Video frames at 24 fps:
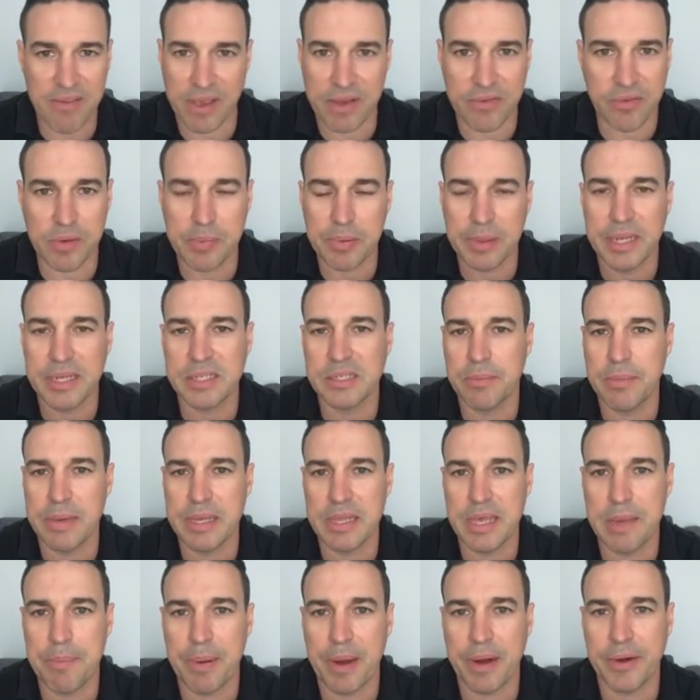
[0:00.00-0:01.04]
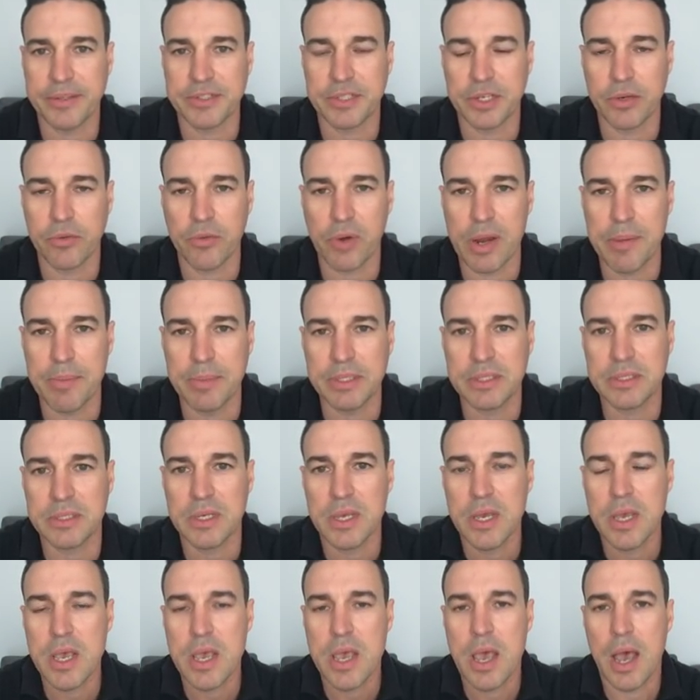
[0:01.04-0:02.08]
every plan to meet their Paris agreements.
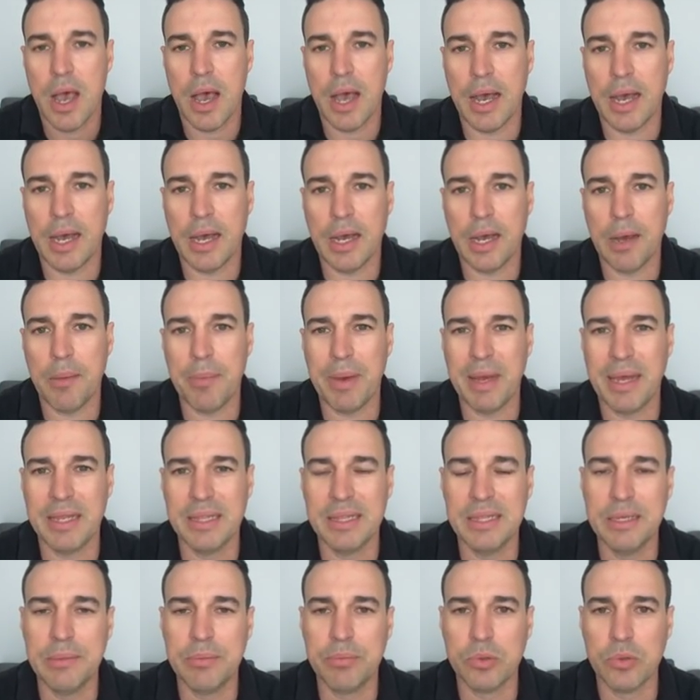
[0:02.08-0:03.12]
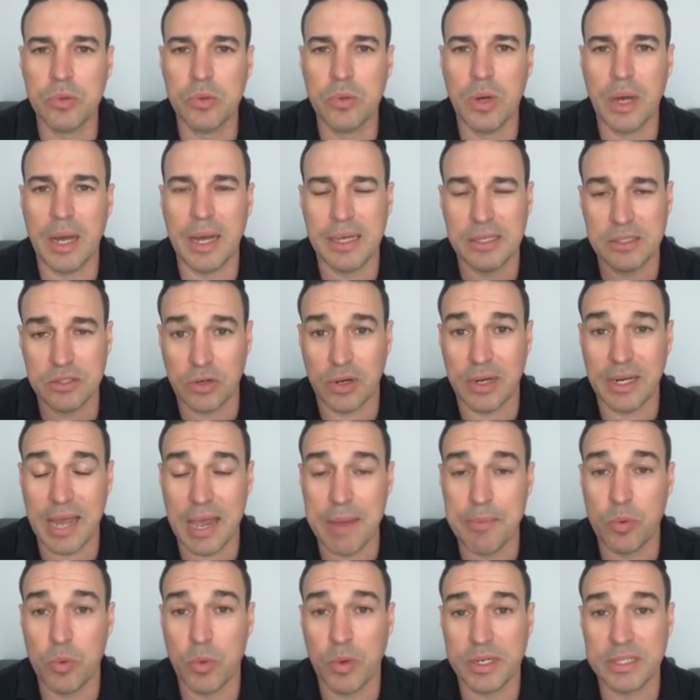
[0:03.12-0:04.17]
Labor
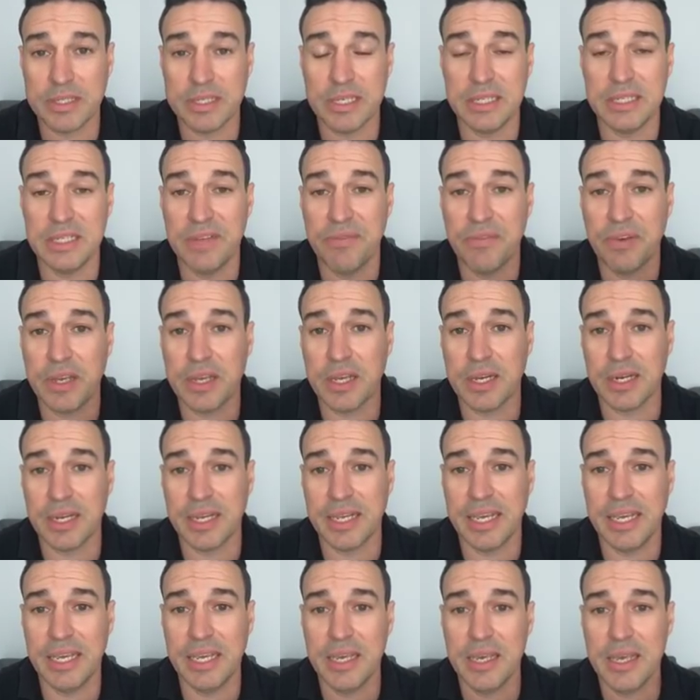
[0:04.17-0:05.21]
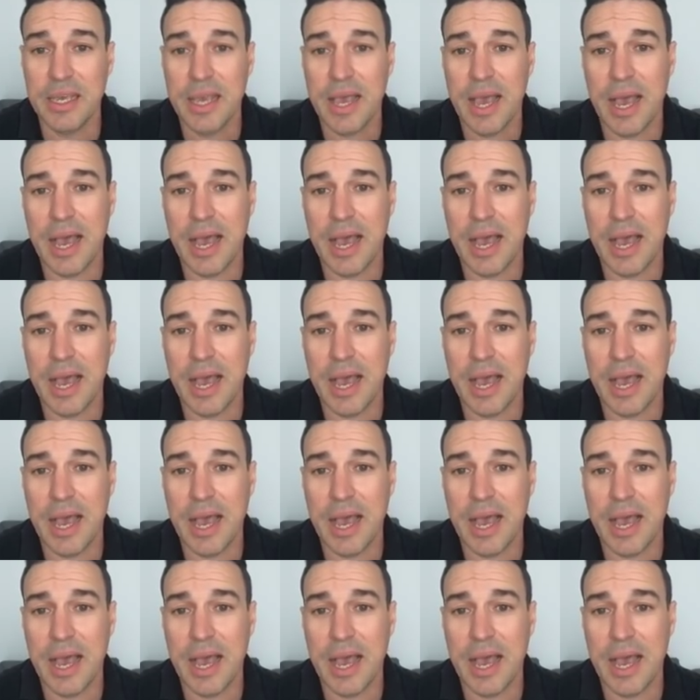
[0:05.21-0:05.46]
want to significantly